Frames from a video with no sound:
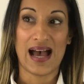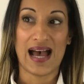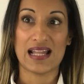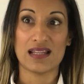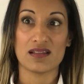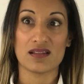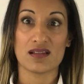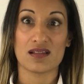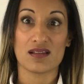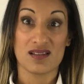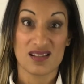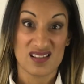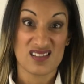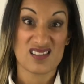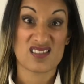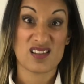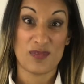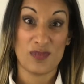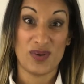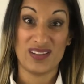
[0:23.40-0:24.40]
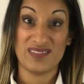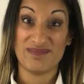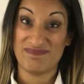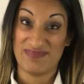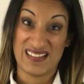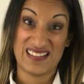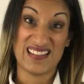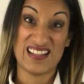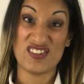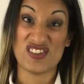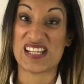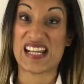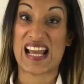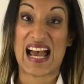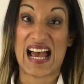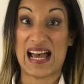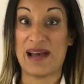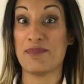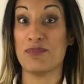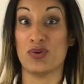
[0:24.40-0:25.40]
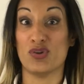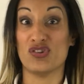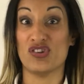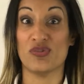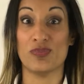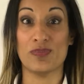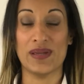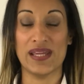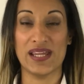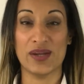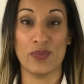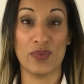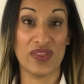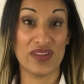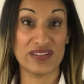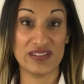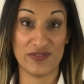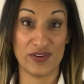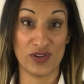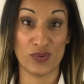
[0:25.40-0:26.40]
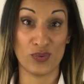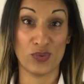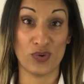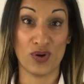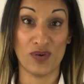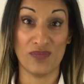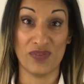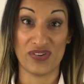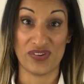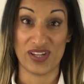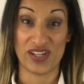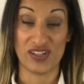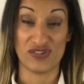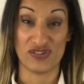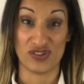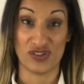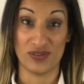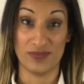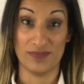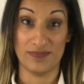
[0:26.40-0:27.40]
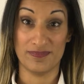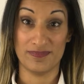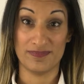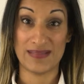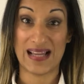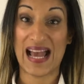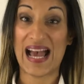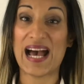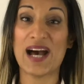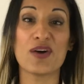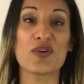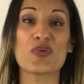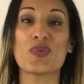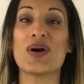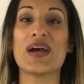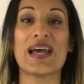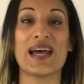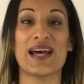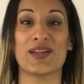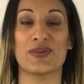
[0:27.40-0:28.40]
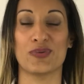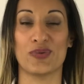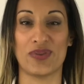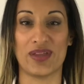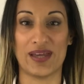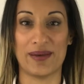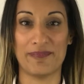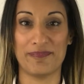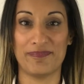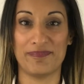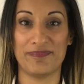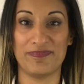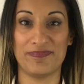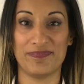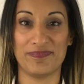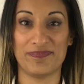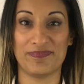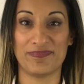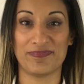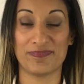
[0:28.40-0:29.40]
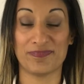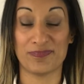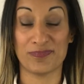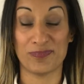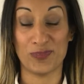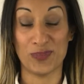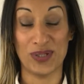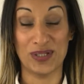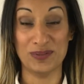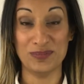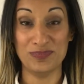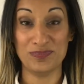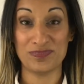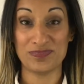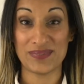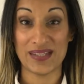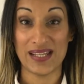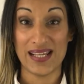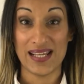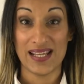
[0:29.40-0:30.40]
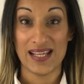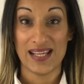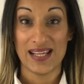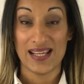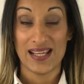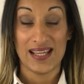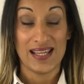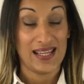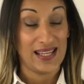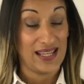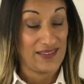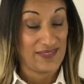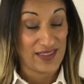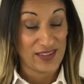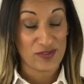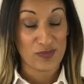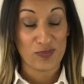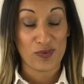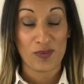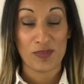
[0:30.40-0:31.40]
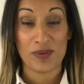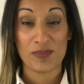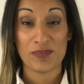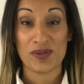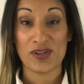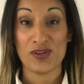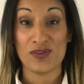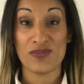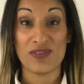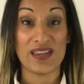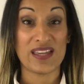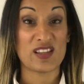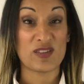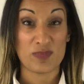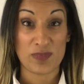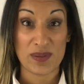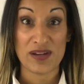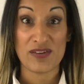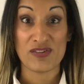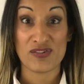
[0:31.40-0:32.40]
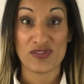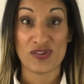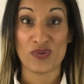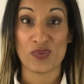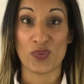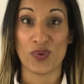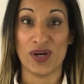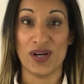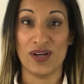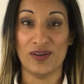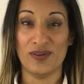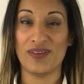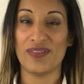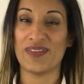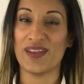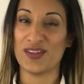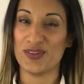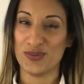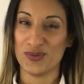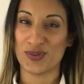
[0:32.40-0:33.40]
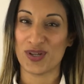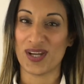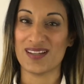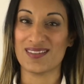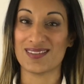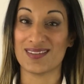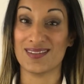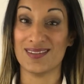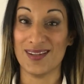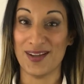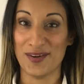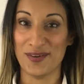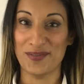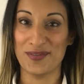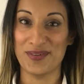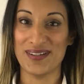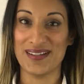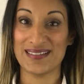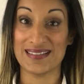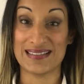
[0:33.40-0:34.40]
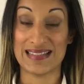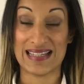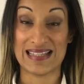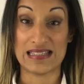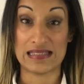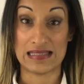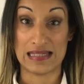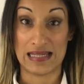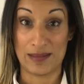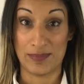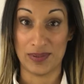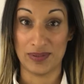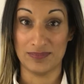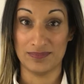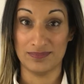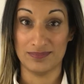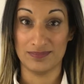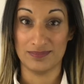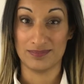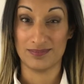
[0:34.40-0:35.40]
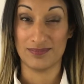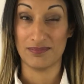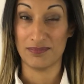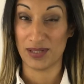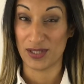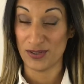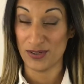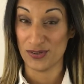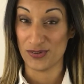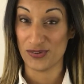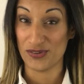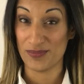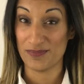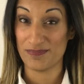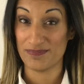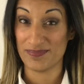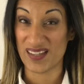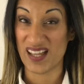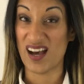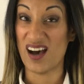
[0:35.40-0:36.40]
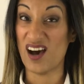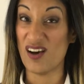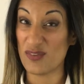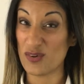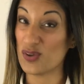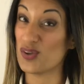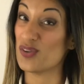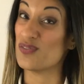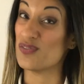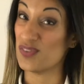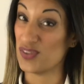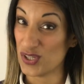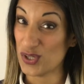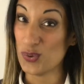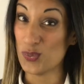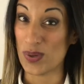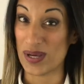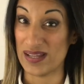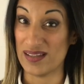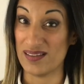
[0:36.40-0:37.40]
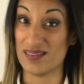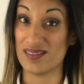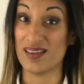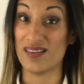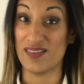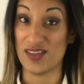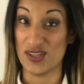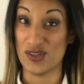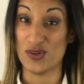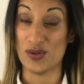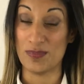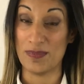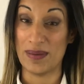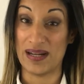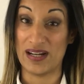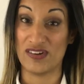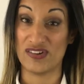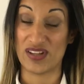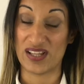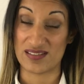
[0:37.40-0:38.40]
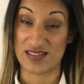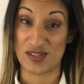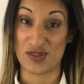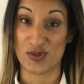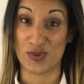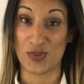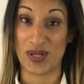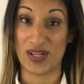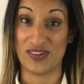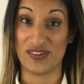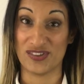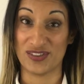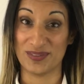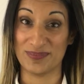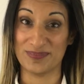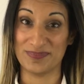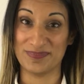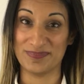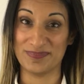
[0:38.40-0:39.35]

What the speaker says: and someone essentially ambushes me with a difficult conversation? How do I handle that? Well, if that's a problem you've experienced as well, then you're going to love today's tip, because I've got a few ways that you can manage that situation.